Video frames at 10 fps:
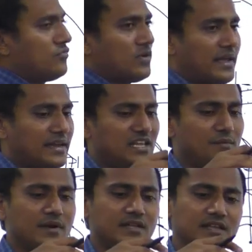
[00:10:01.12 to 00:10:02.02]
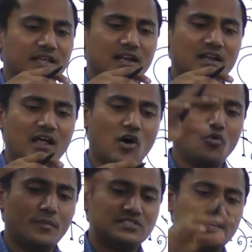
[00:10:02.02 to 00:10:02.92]
for any material,
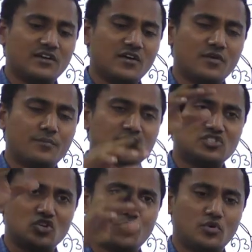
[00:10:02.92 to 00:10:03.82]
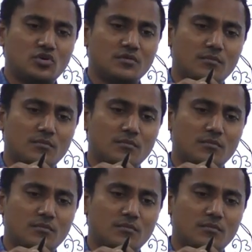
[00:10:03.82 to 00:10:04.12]
how much ever pressure you put,